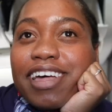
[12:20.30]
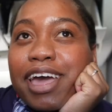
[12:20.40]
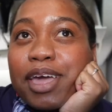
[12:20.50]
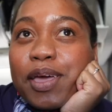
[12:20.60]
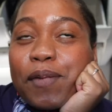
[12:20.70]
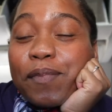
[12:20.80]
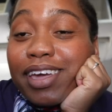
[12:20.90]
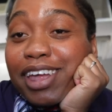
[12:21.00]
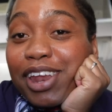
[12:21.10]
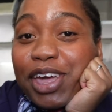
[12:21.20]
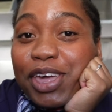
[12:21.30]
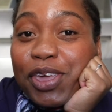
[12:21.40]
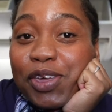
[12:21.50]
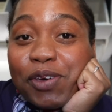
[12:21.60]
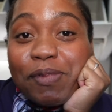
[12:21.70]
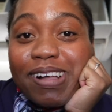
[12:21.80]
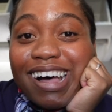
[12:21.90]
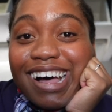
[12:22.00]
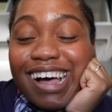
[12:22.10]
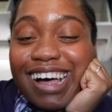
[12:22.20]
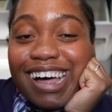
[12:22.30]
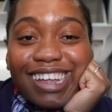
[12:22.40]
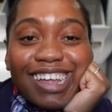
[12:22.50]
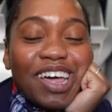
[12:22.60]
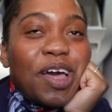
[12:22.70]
I am in Cuba.